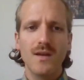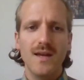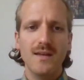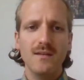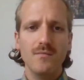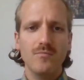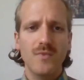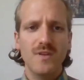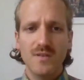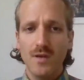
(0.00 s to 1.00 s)
And
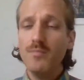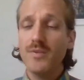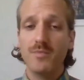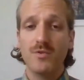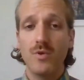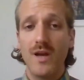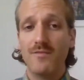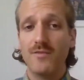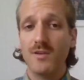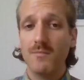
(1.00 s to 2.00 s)
some people who
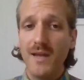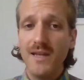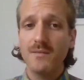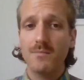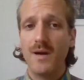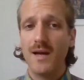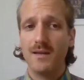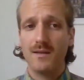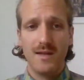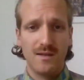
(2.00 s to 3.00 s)
have not made
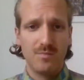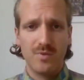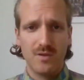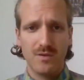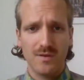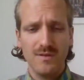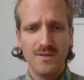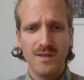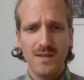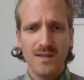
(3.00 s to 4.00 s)
my experience,
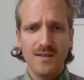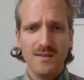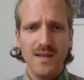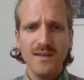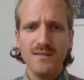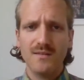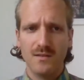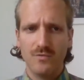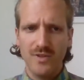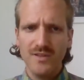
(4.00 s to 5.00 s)
they
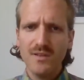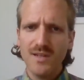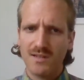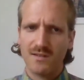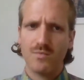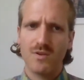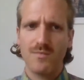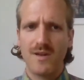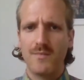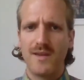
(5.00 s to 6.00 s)
still resonated with
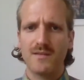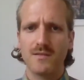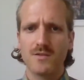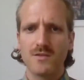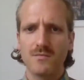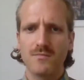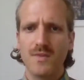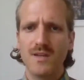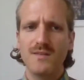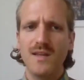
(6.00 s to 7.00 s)
my message.
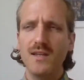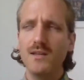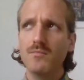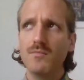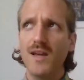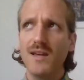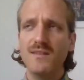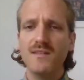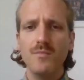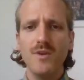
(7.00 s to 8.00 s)
They had
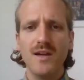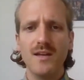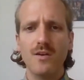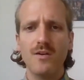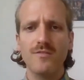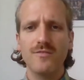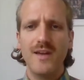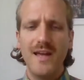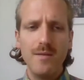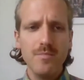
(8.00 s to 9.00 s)
some kind of
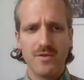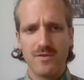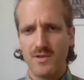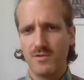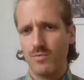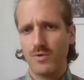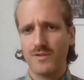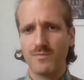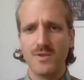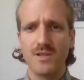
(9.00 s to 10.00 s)
empathy
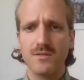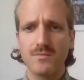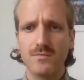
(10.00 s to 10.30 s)
towards me.